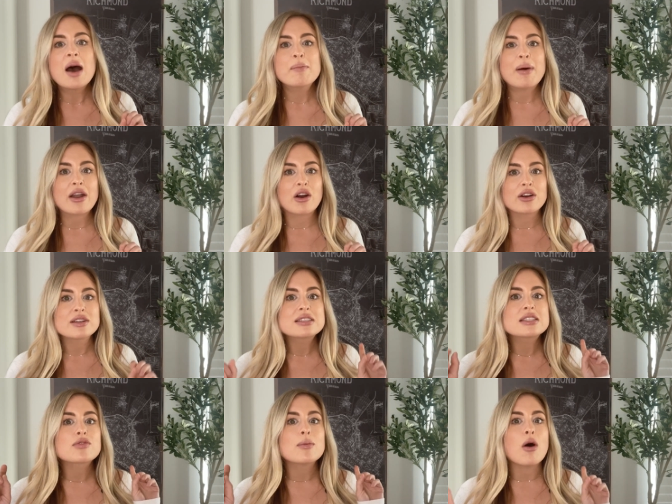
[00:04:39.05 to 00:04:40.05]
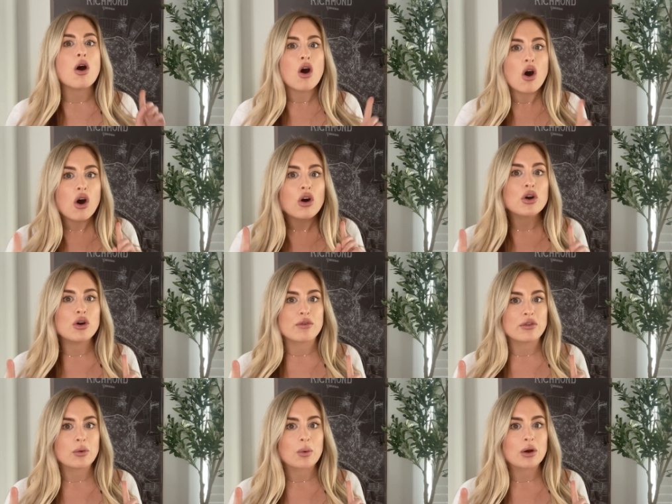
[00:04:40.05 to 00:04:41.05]
by artists from all
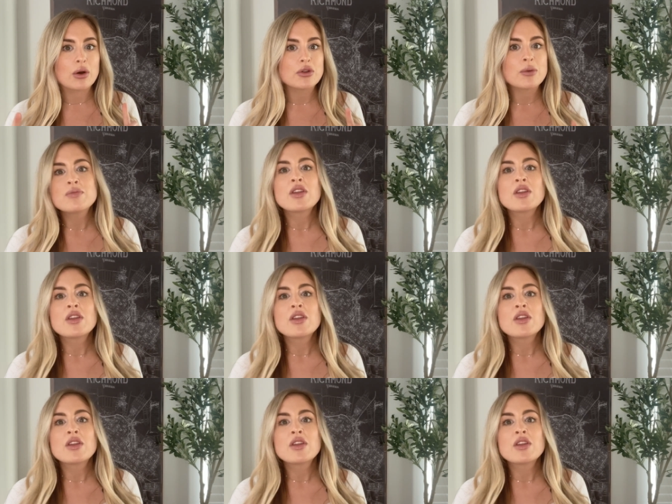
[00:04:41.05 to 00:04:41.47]
over the world.